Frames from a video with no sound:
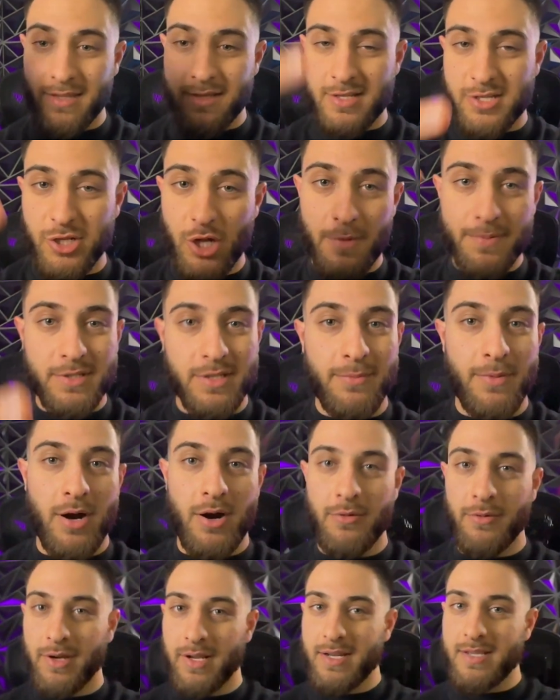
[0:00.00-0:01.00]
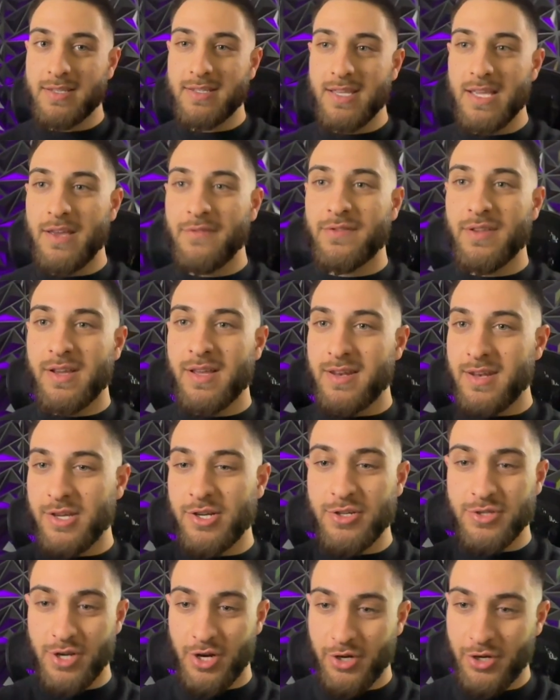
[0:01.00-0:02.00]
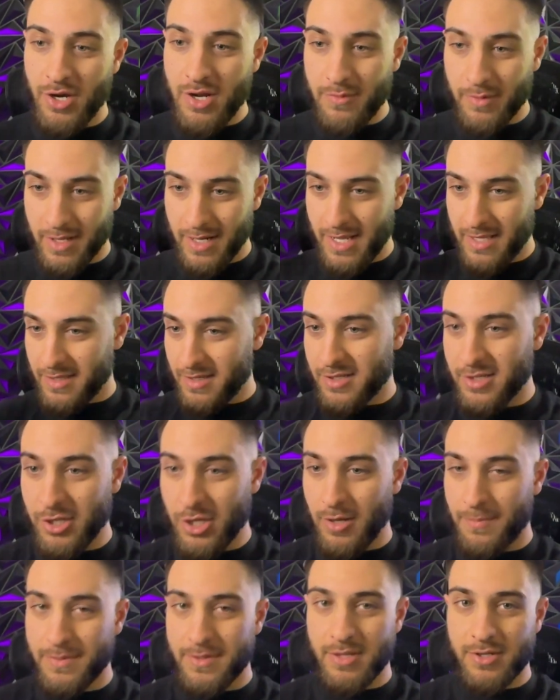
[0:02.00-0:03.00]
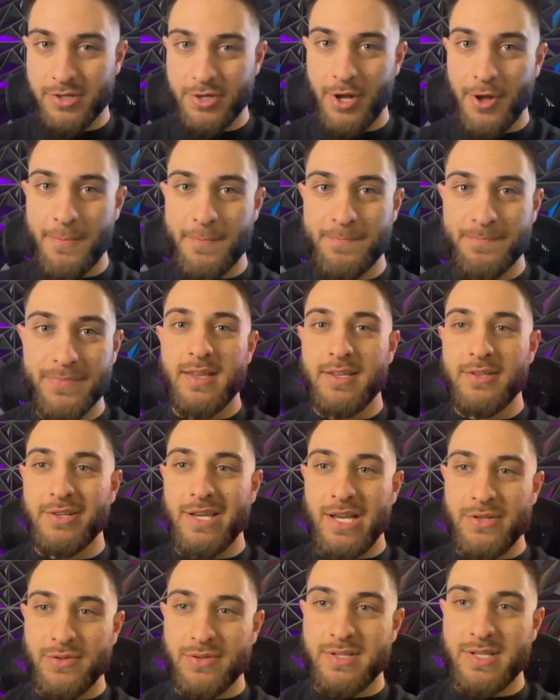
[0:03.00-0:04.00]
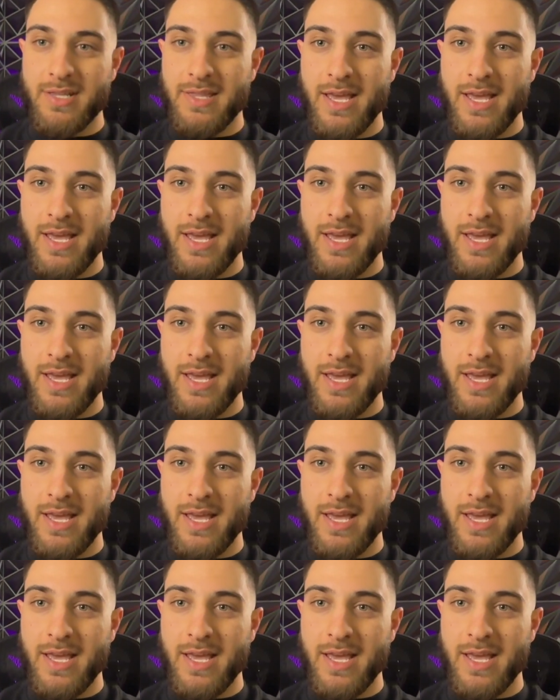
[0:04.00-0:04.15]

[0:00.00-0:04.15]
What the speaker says: the slopes tomorrow. We're gonna see if the conditions are good. We're gonna hit the slopes, so you guys will see